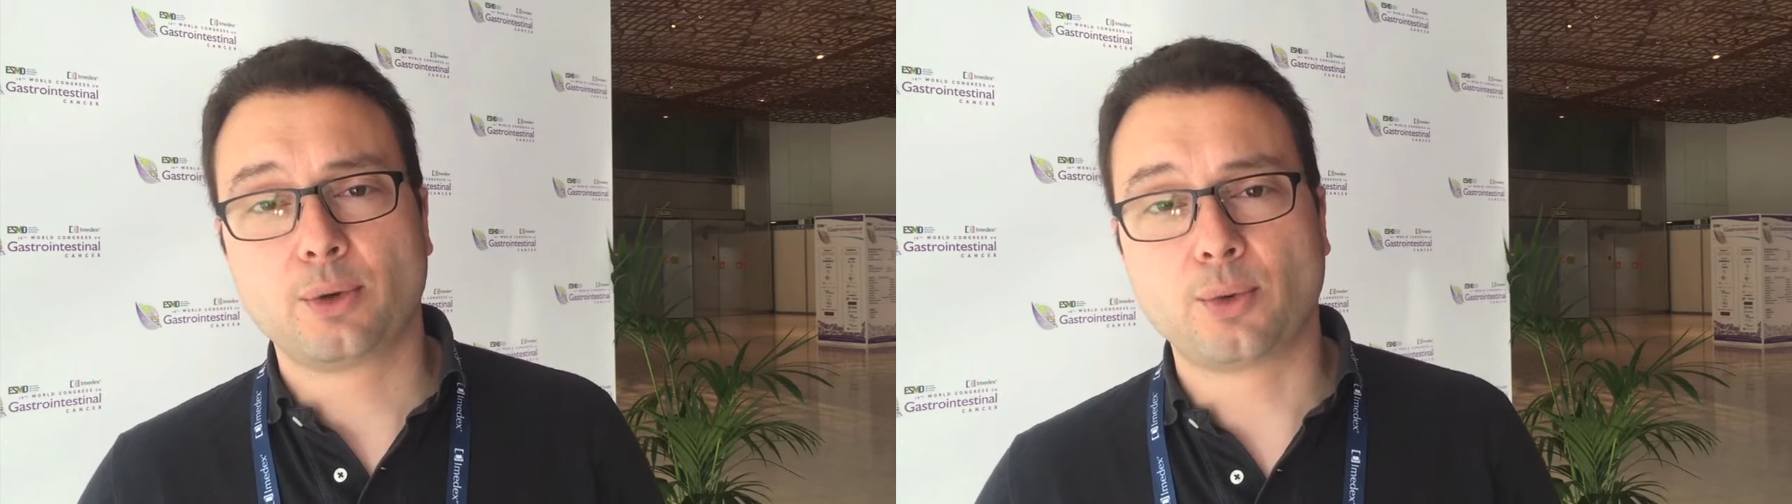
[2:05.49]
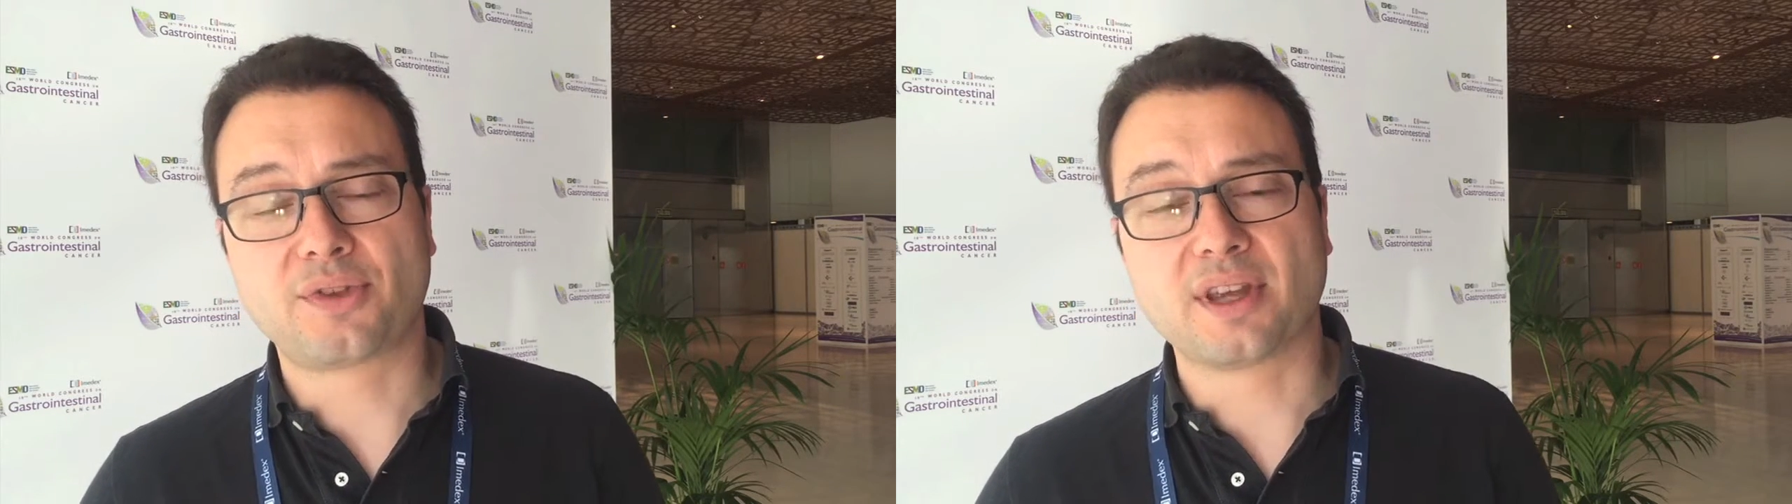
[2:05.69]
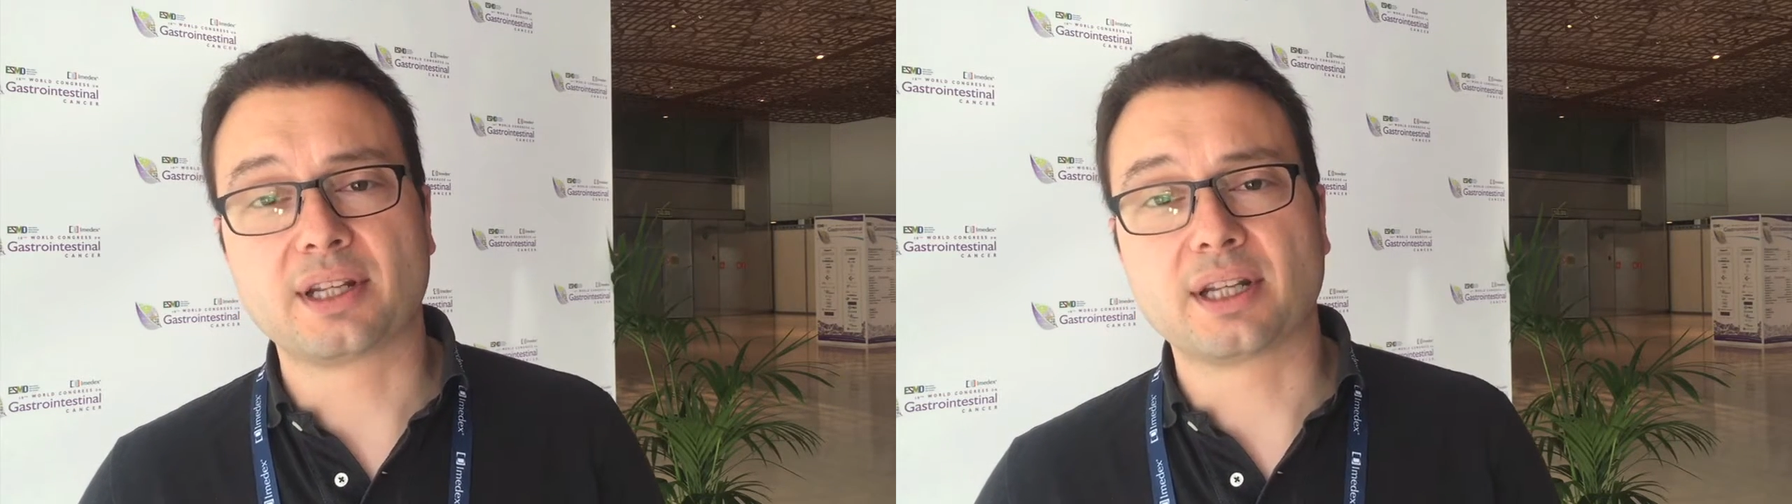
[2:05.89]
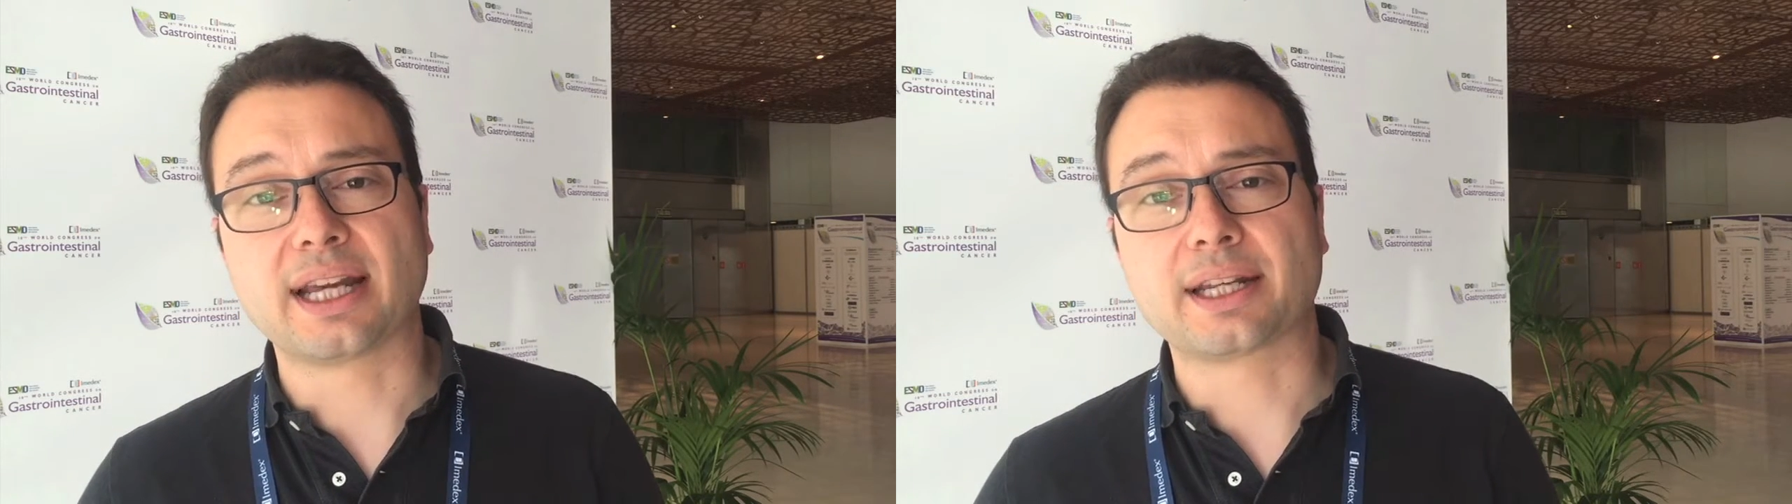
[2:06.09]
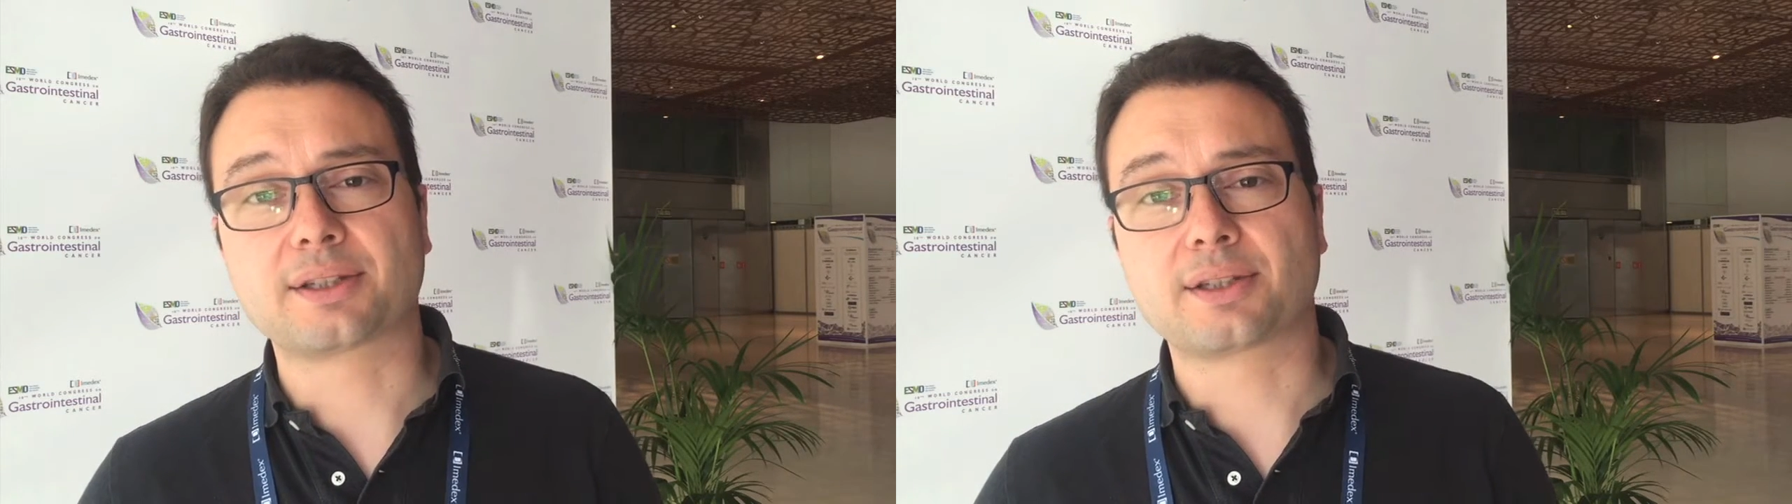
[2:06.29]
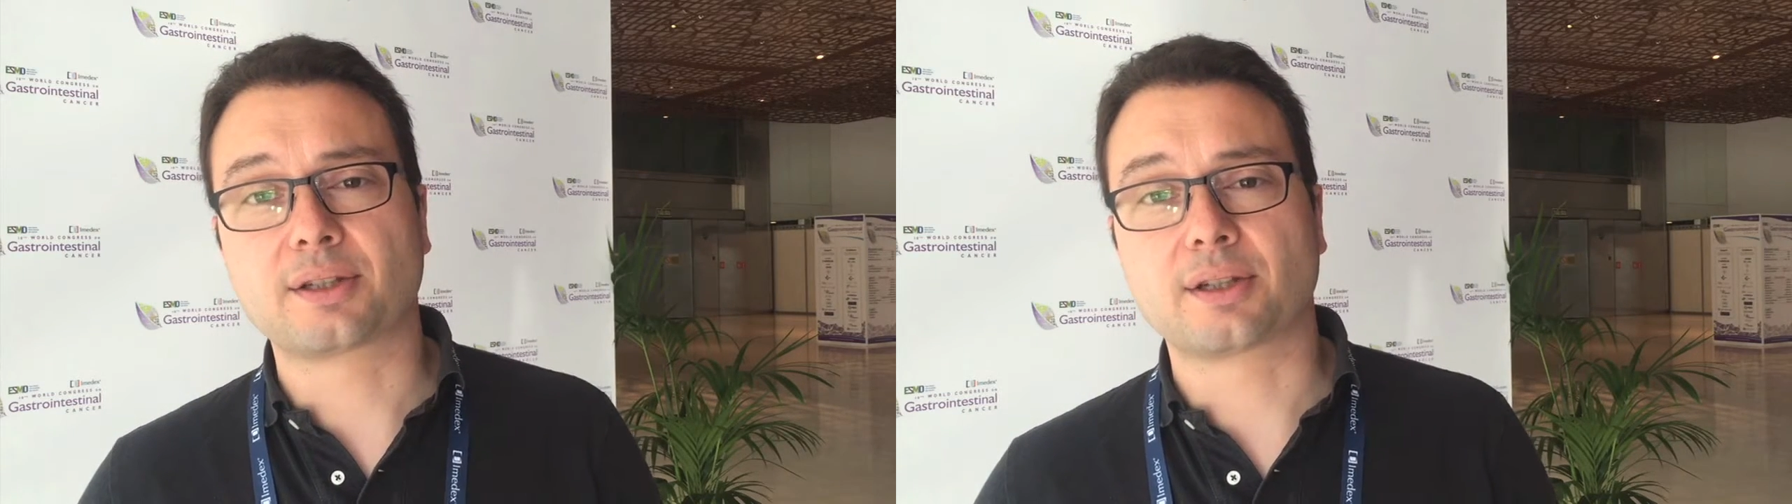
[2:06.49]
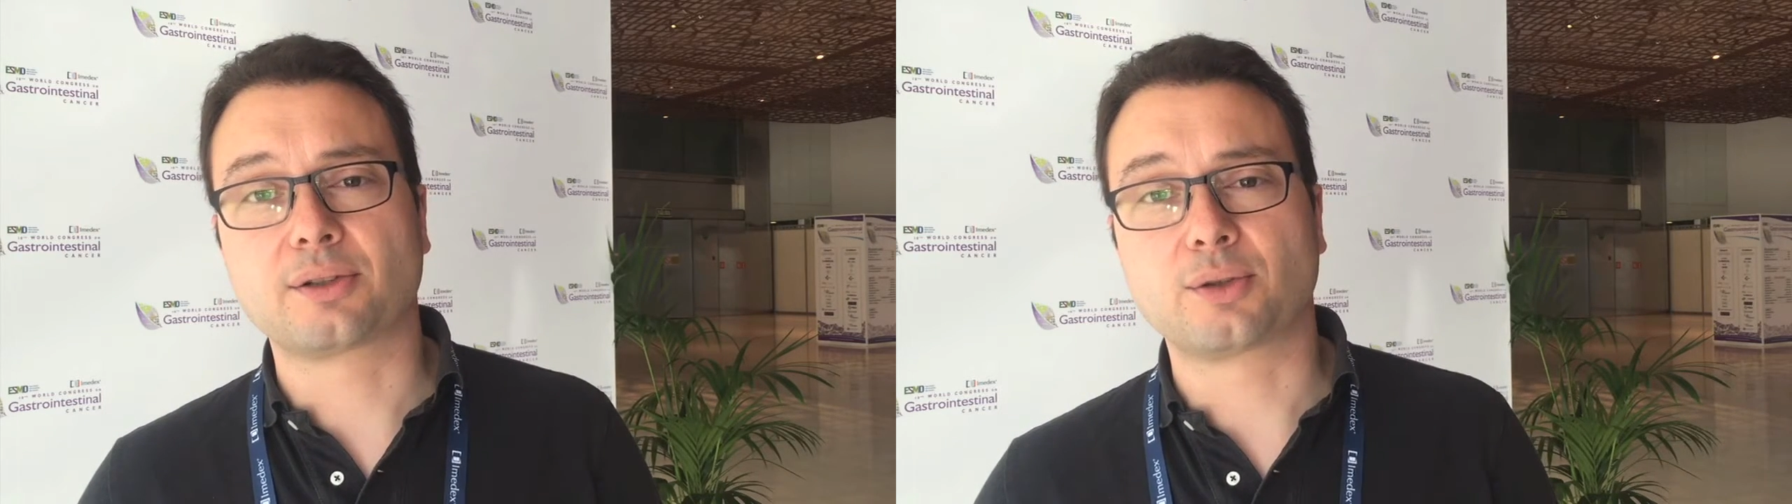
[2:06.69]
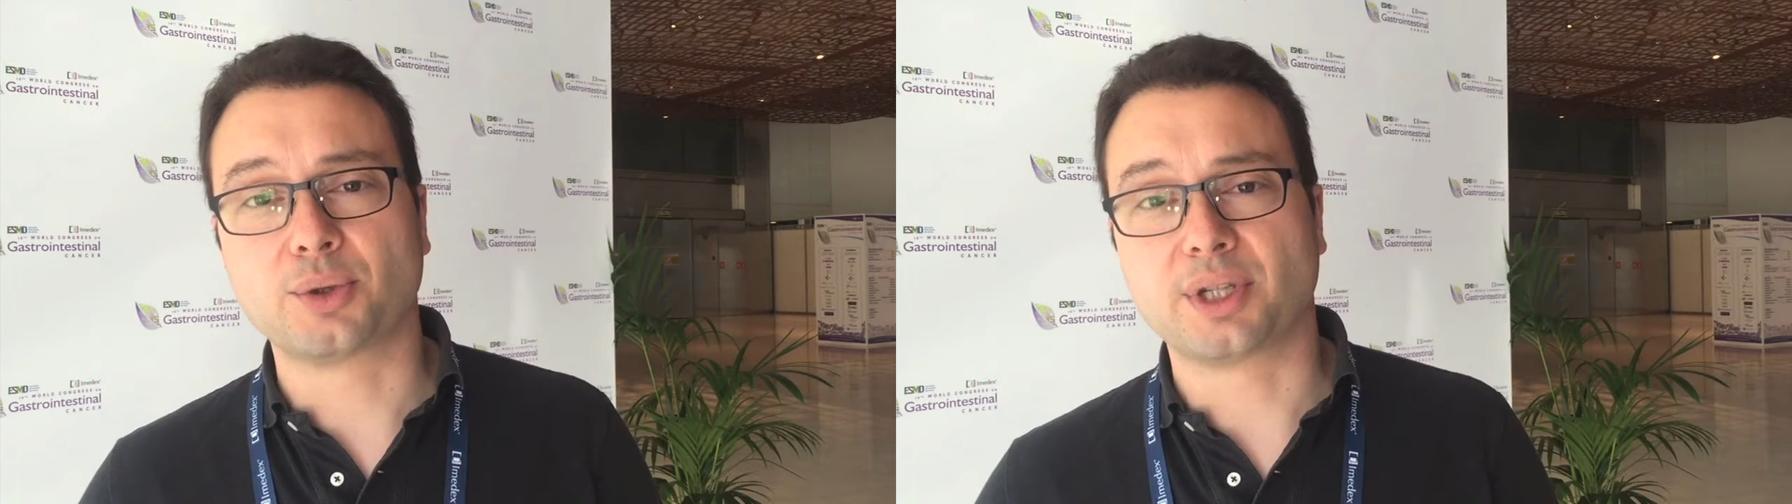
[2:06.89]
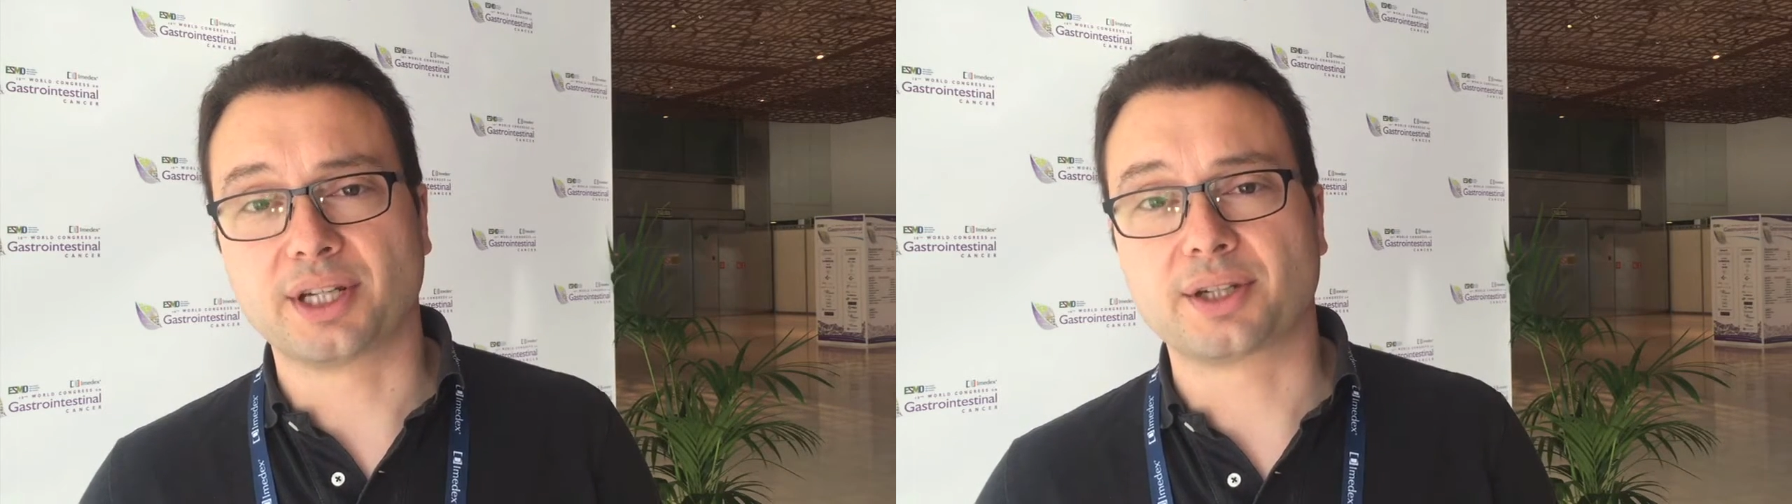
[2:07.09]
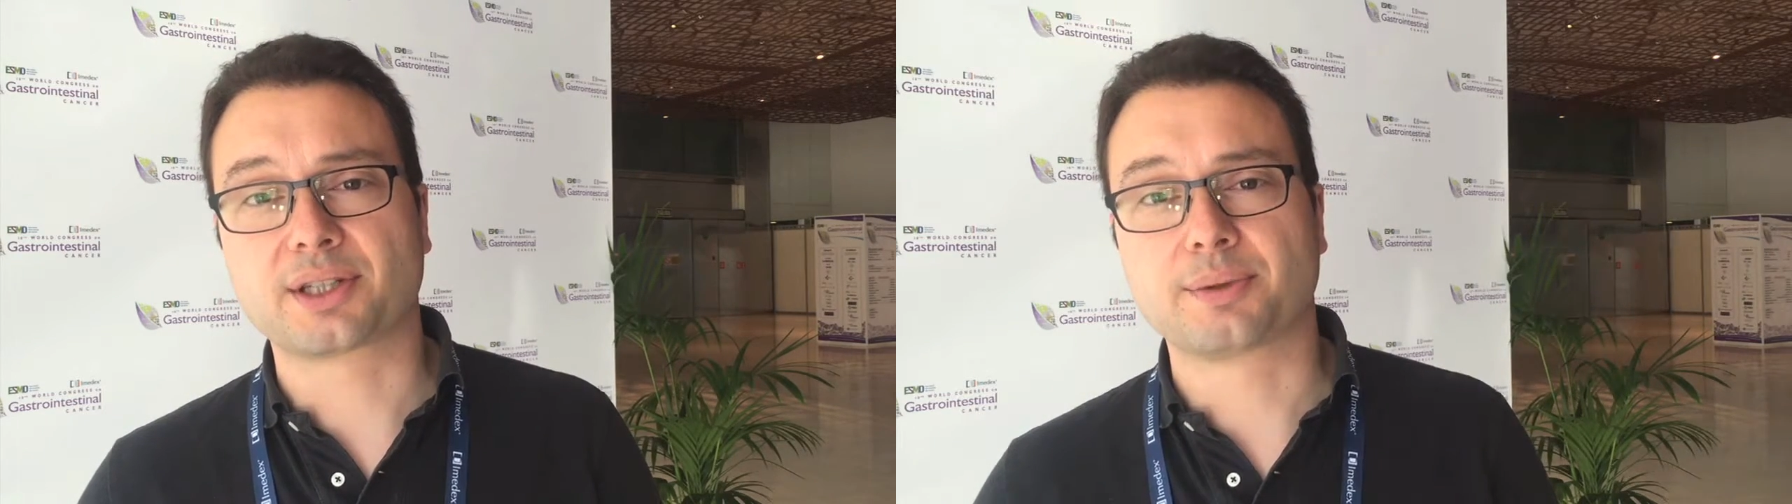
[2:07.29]
within the next 2
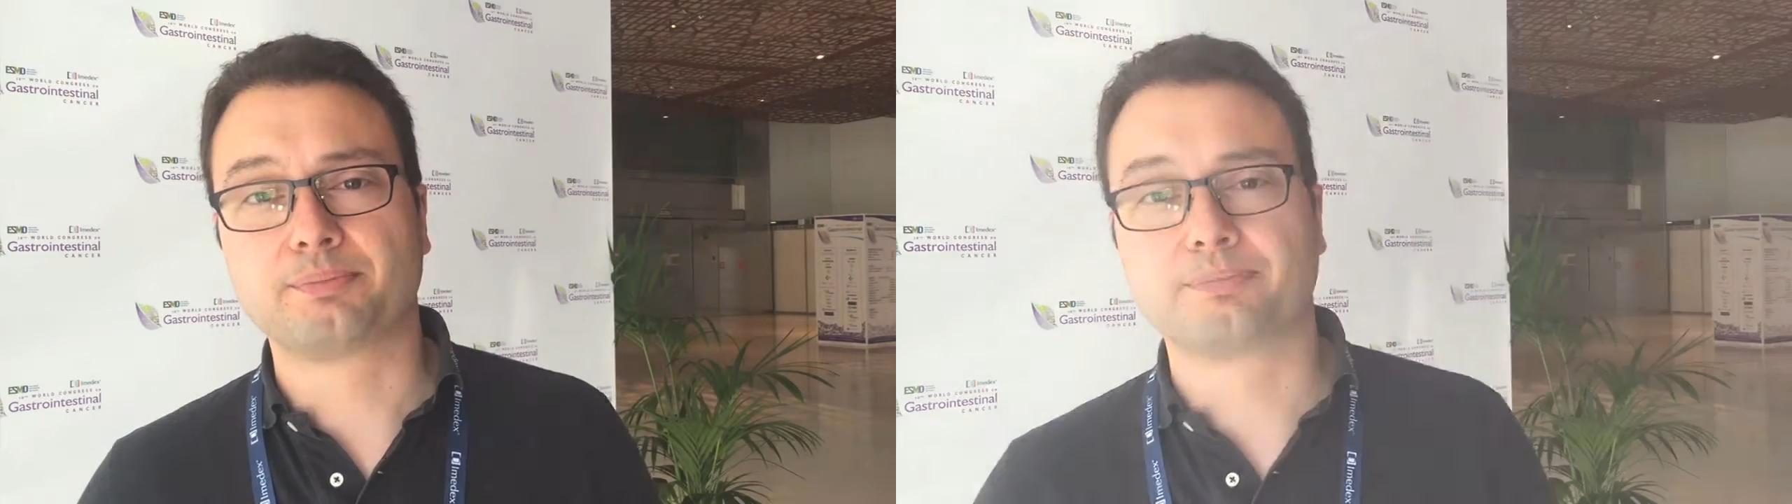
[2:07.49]
years.